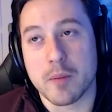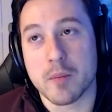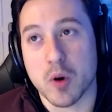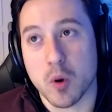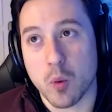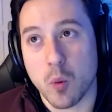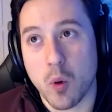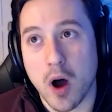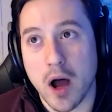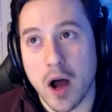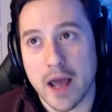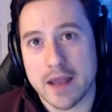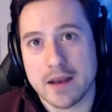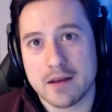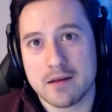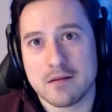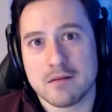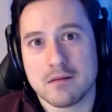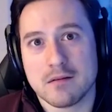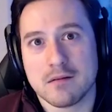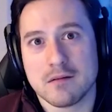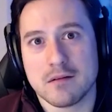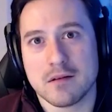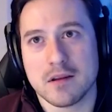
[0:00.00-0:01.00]

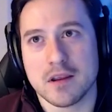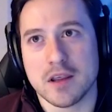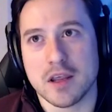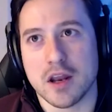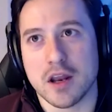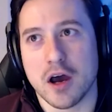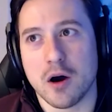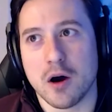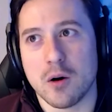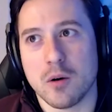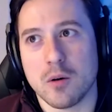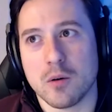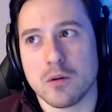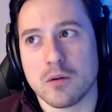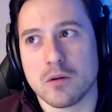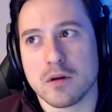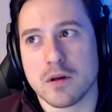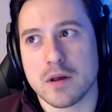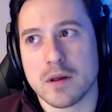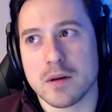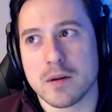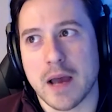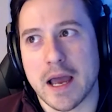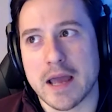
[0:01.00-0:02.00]
one,
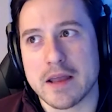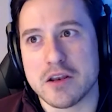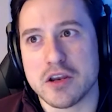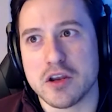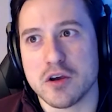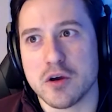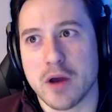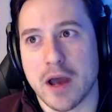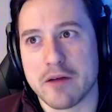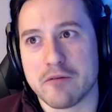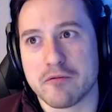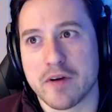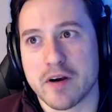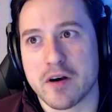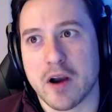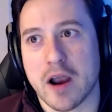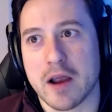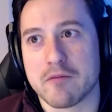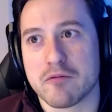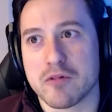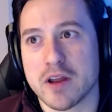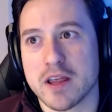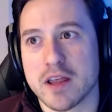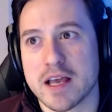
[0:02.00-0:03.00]

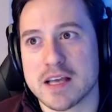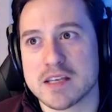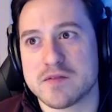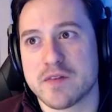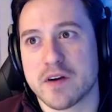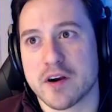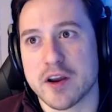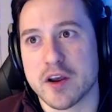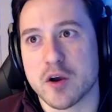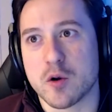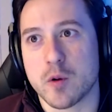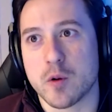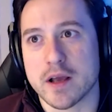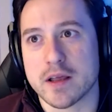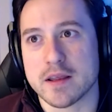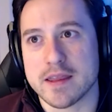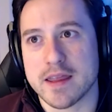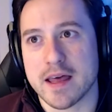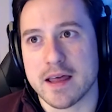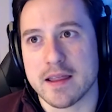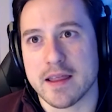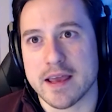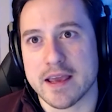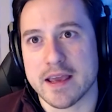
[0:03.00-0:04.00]
I realized very quickly
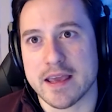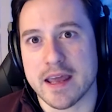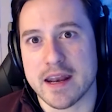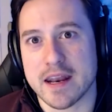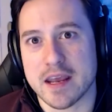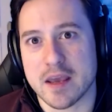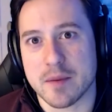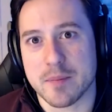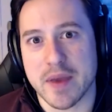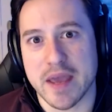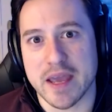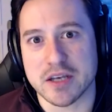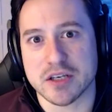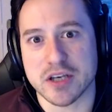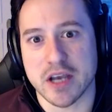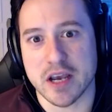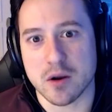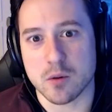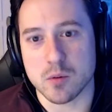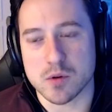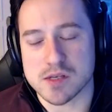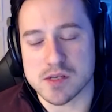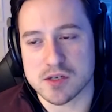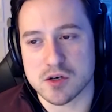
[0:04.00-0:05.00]
that like getting a
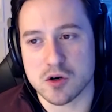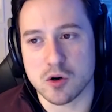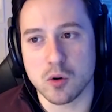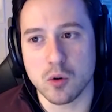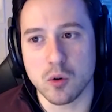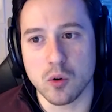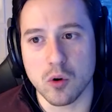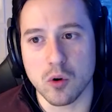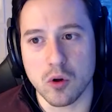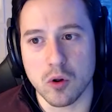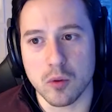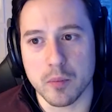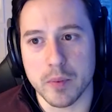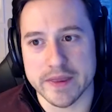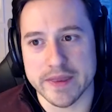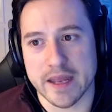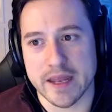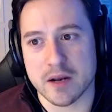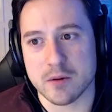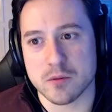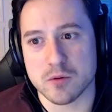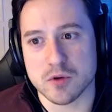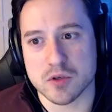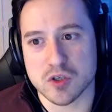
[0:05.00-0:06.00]
paycheck was cool, but
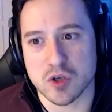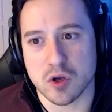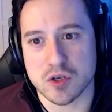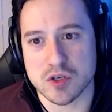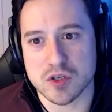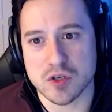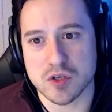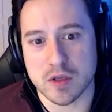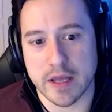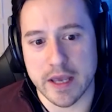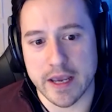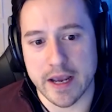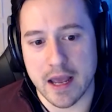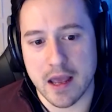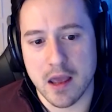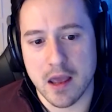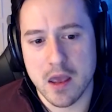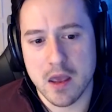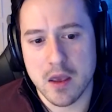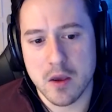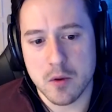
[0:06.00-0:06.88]
then it was also like,